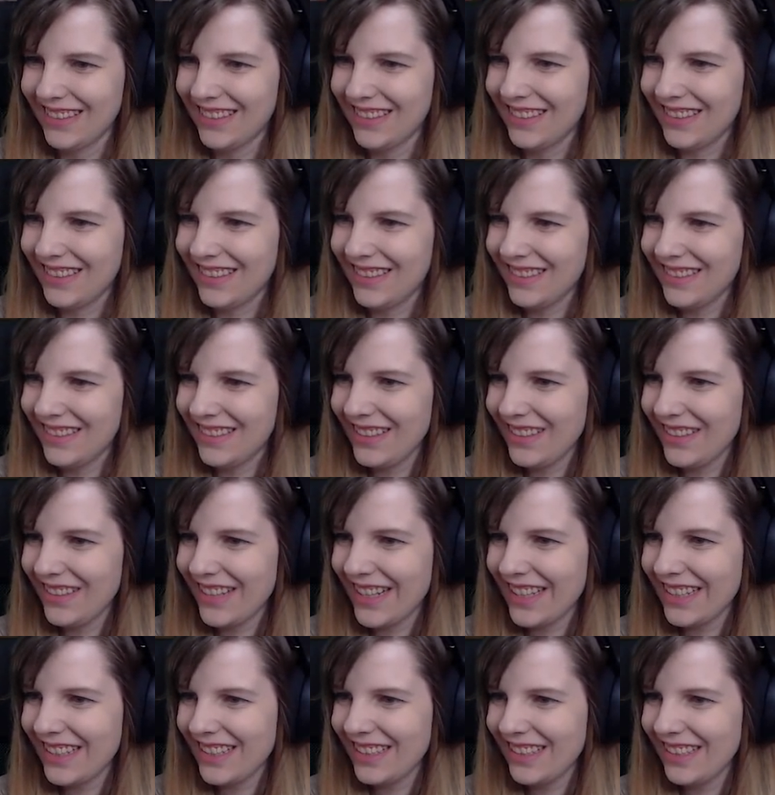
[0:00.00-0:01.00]
Oh, look
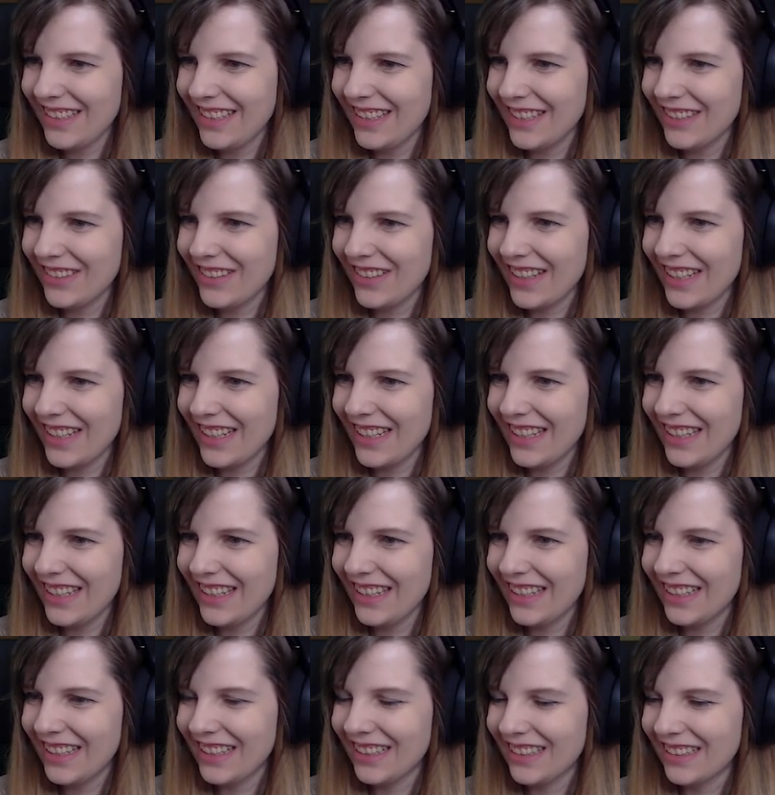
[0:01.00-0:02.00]
at that
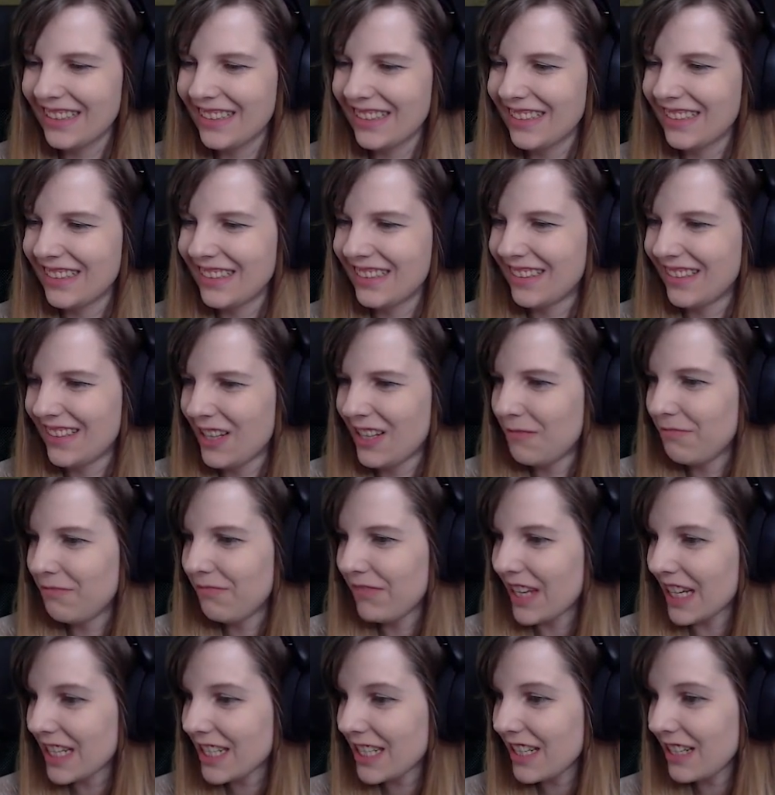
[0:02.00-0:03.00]
cutie.
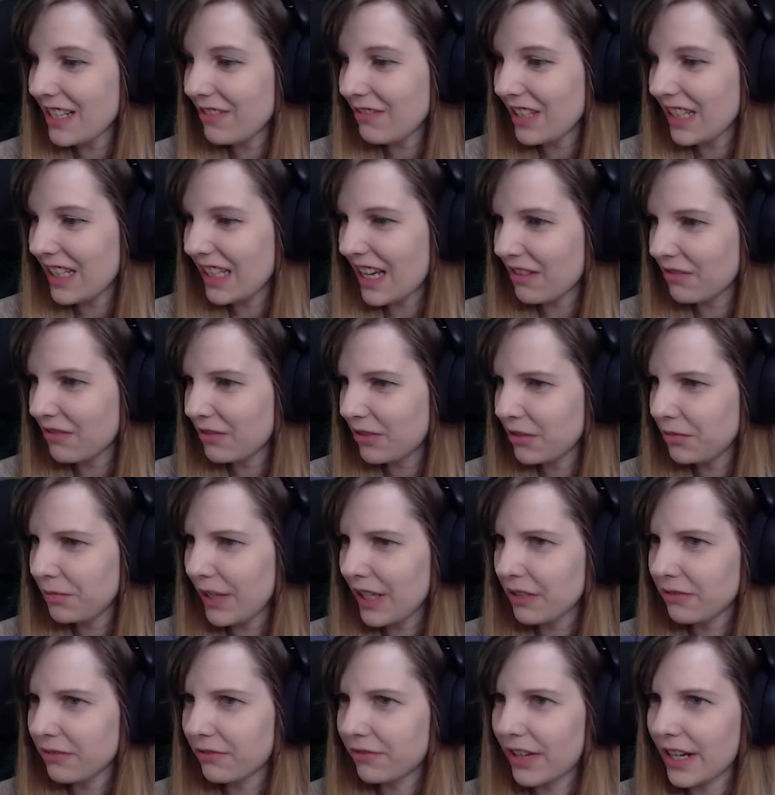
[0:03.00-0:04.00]
Actually, we have to
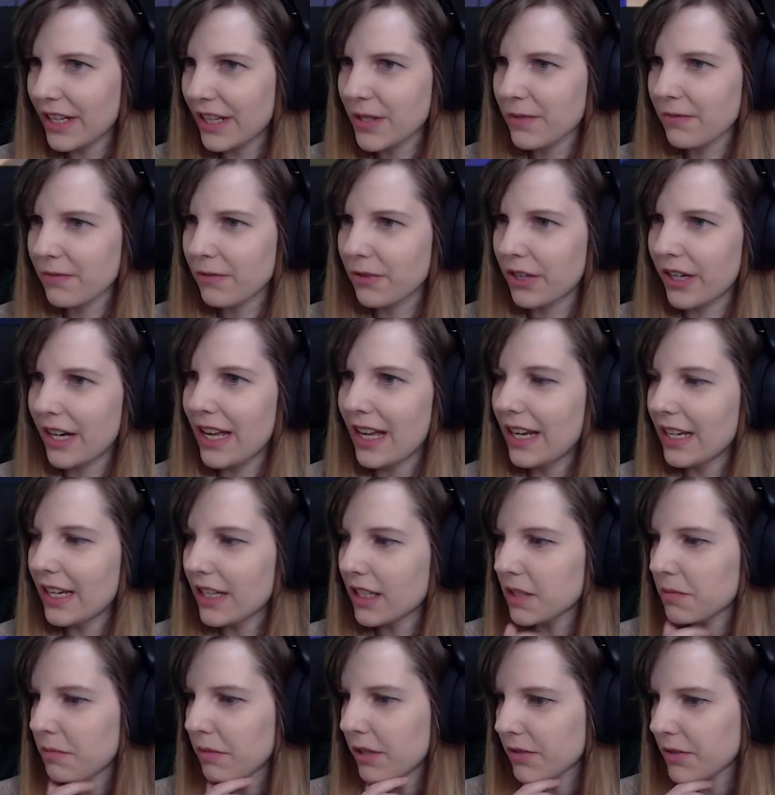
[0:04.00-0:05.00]
make friends for
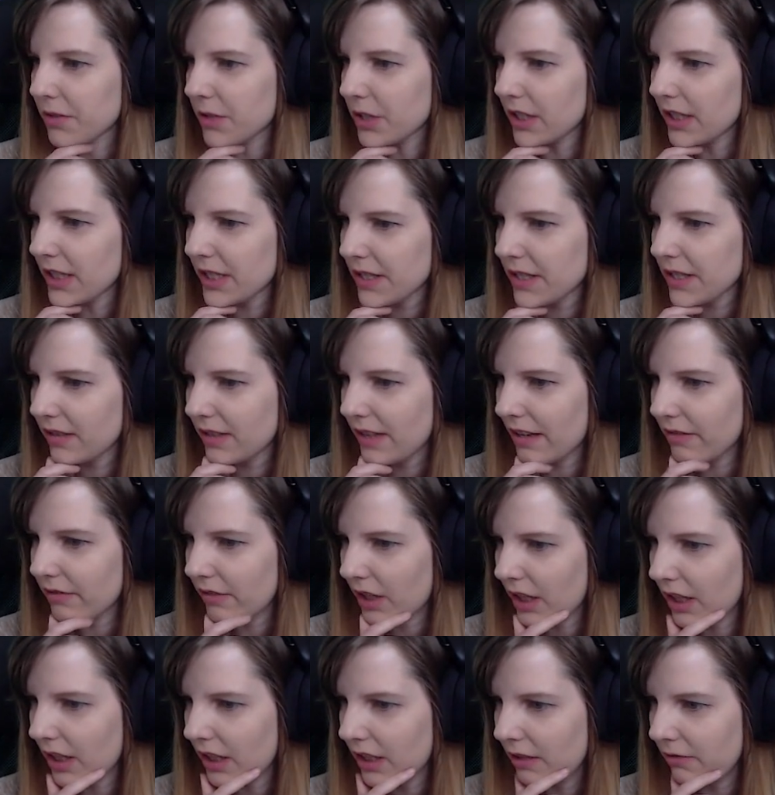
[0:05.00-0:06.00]
Alex because she doesn't have
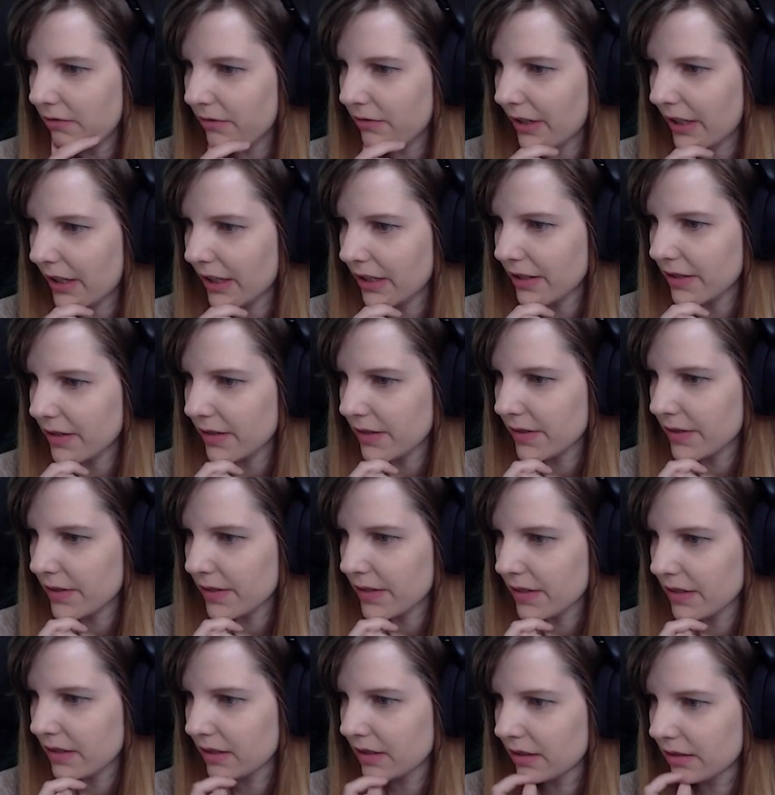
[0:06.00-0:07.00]
any
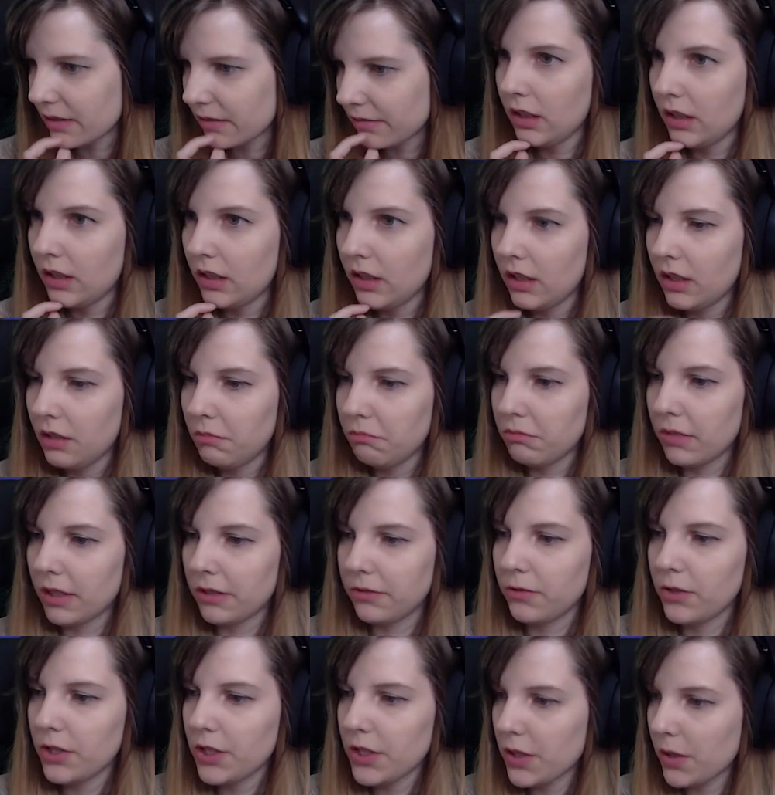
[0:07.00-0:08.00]
friends. But
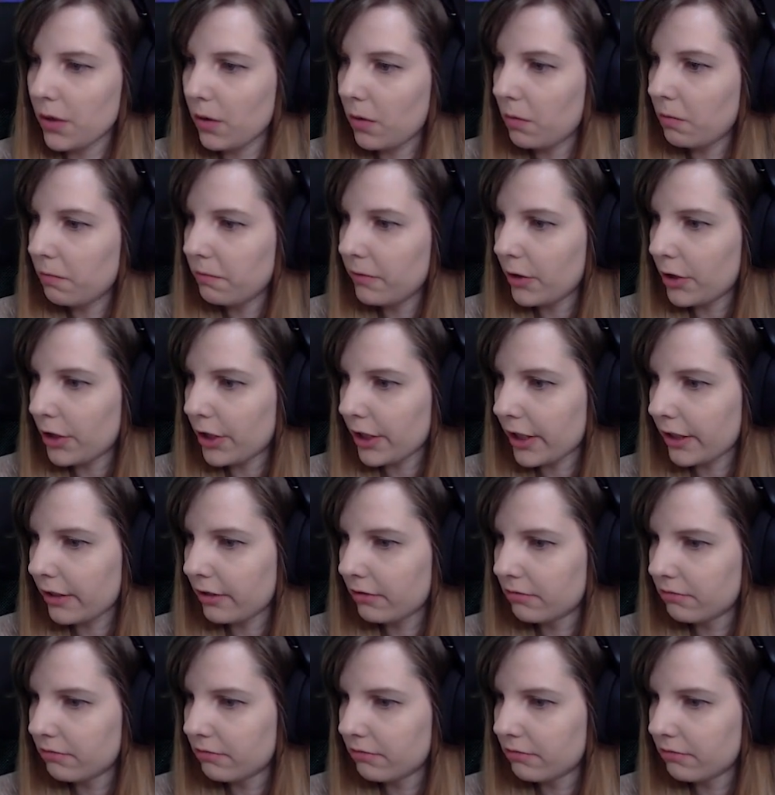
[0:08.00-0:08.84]
first, homework.